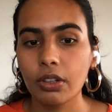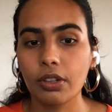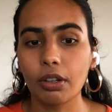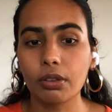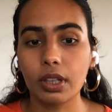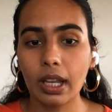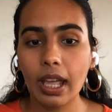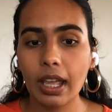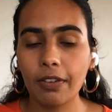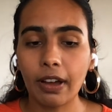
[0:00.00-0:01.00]
So
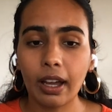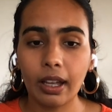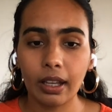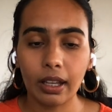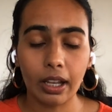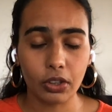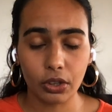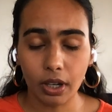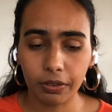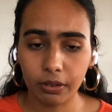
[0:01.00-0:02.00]
today, if I, as a
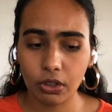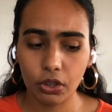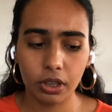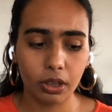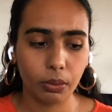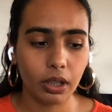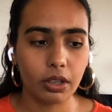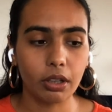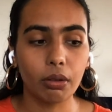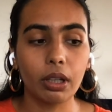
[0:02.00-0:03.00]
software engineer, wanted
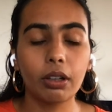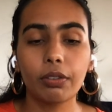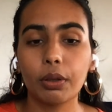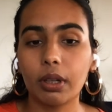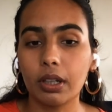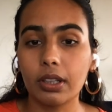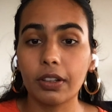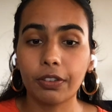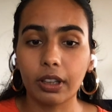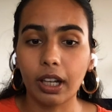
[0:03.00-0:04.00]
to go interview at a
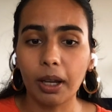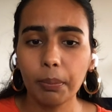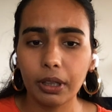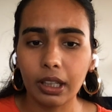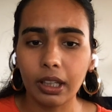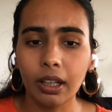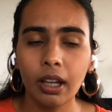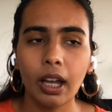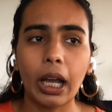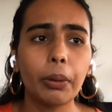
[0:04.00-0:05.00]
different company,
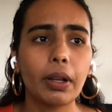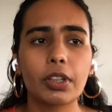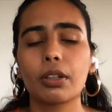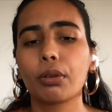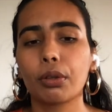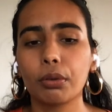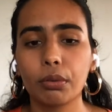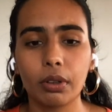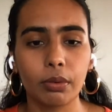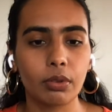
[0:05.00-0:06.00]
I would have to go through
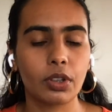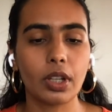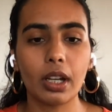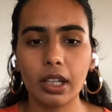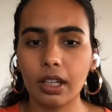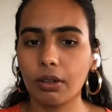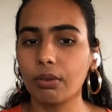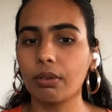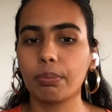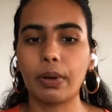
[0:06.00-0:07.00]
the studying
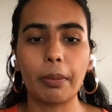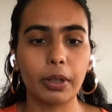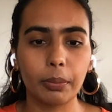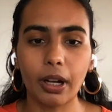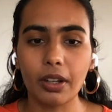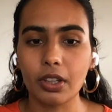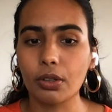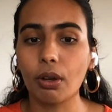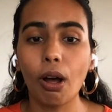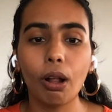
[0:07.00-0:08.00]
and prepping
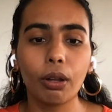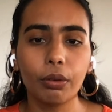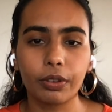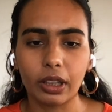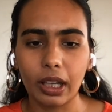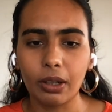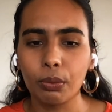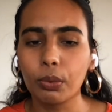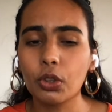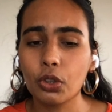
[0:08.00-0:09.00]
process all over again,
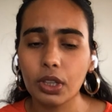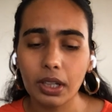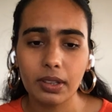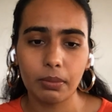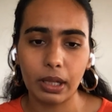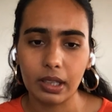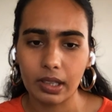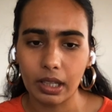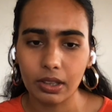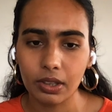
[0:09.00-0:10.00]
which doesn't make
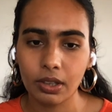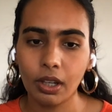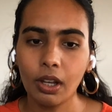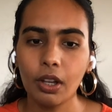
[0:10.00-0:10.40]
sense.